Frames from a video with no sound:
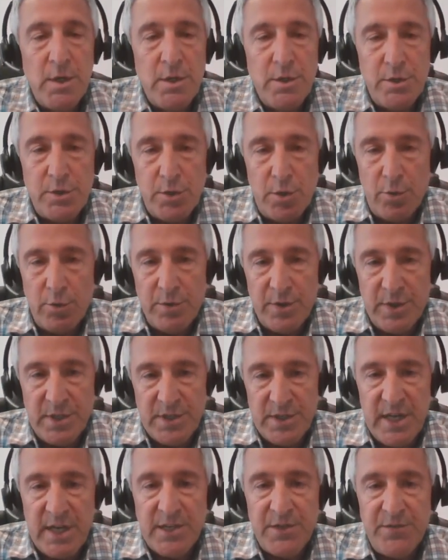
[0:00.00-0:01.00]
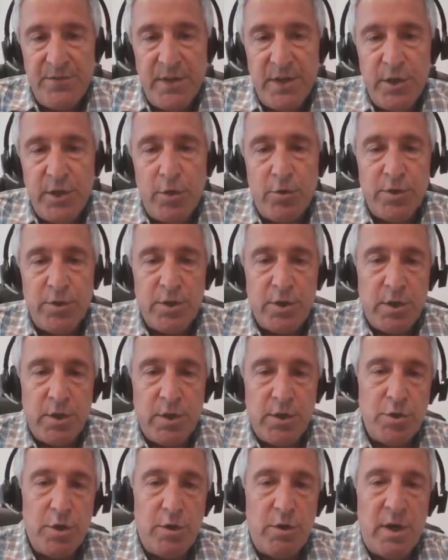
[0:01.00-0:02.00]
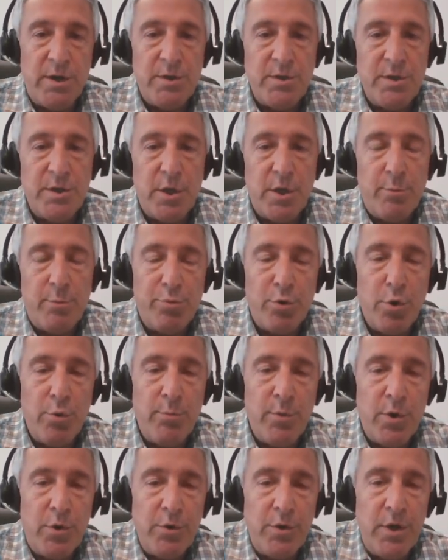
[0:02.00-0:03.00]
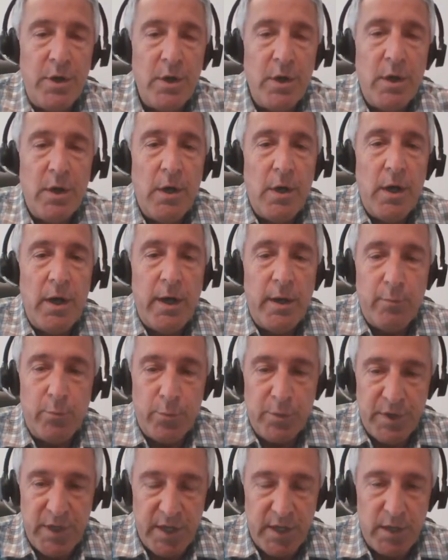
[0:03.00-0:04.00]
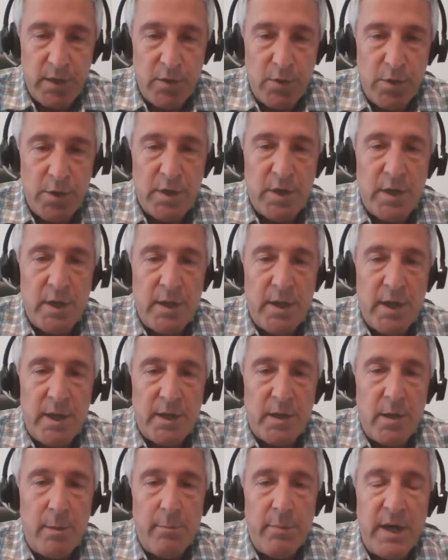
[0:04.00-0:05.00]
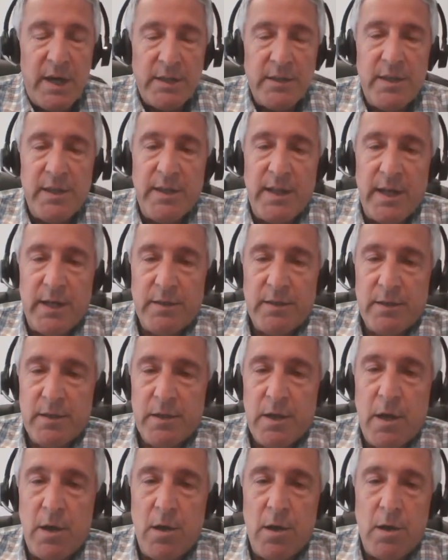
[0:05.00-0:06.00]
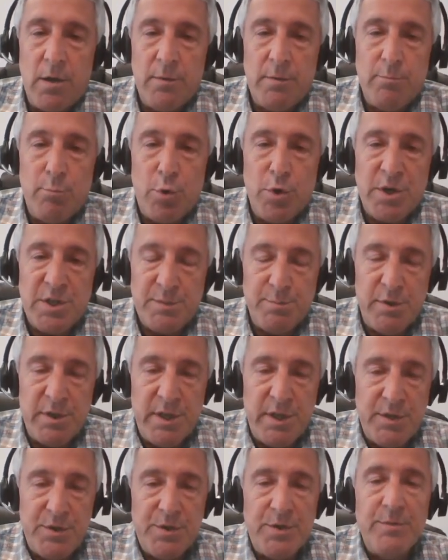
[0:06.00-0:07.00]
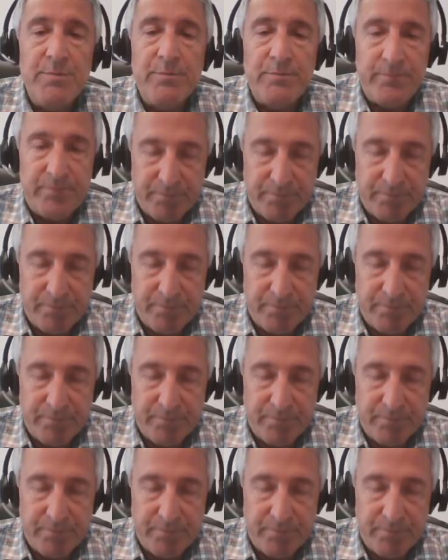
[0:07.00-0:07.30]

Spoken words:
So this next video is going to show how to start Pro mode, and we'll take a look and then come back to that more explanation.